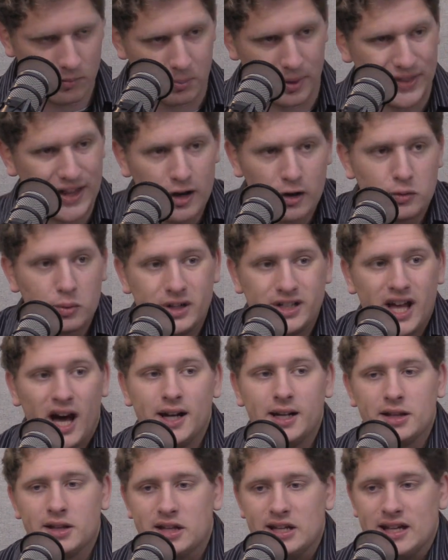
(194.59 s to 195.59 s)
But there's
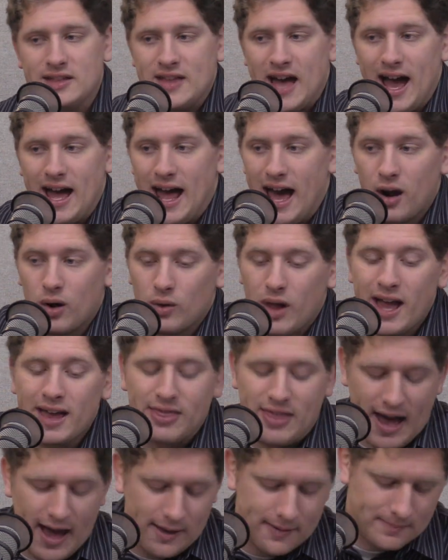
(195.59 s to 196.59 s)
redundancy in that. I don't
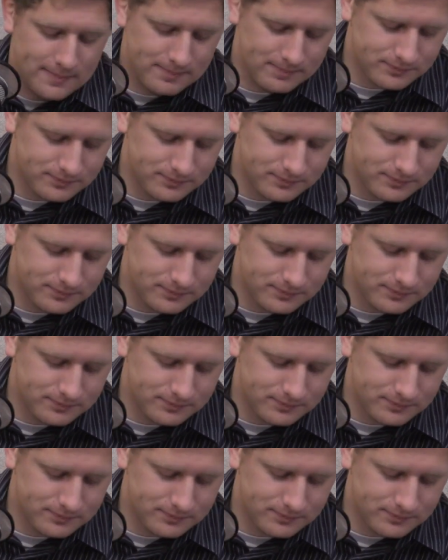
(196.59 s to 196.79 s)
like that.